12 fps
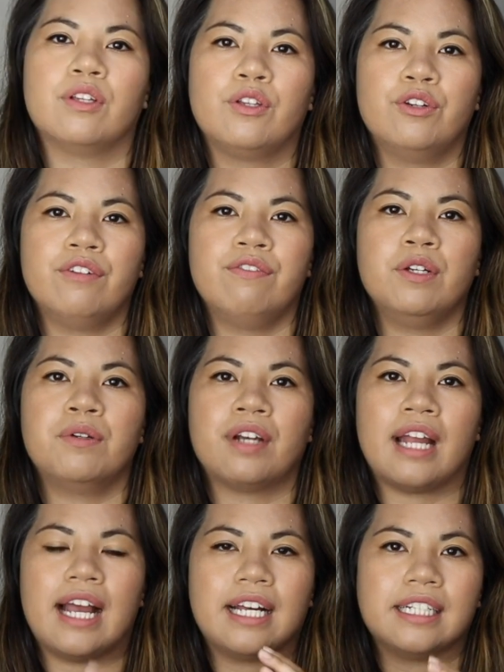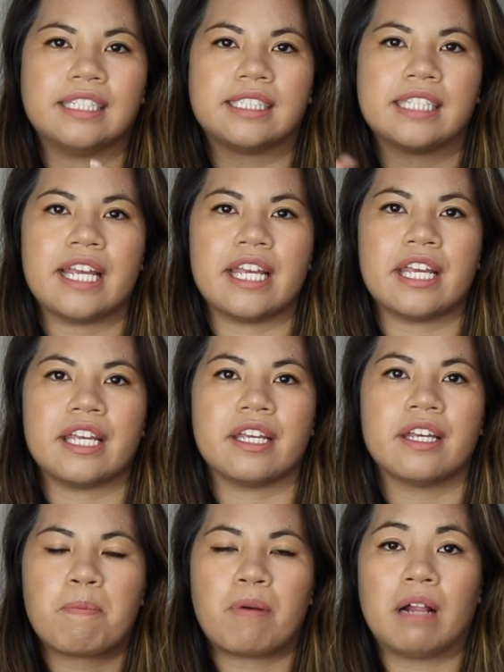your viewer has a
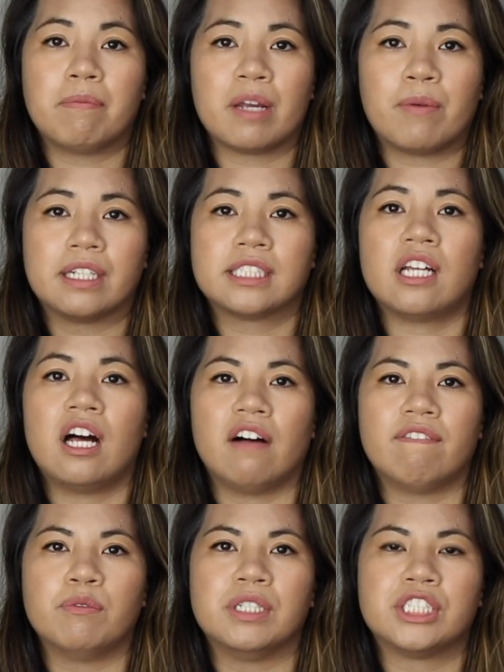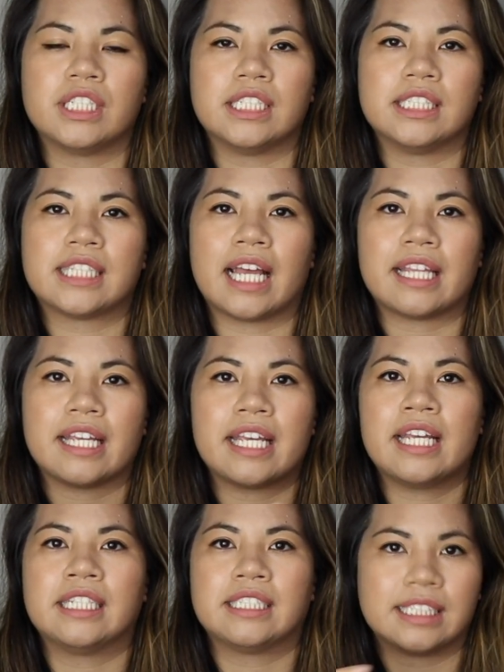problem they want to solve, which is that they
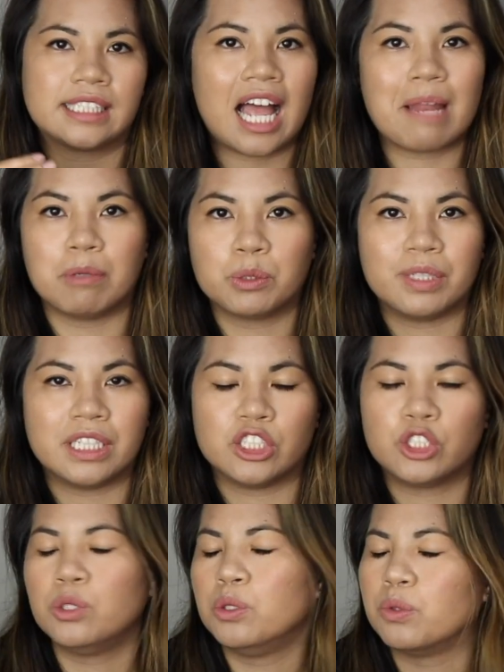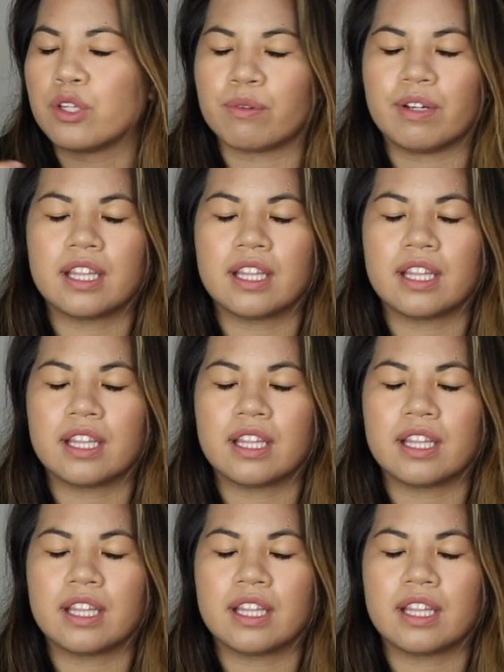can't decide between 2 or 3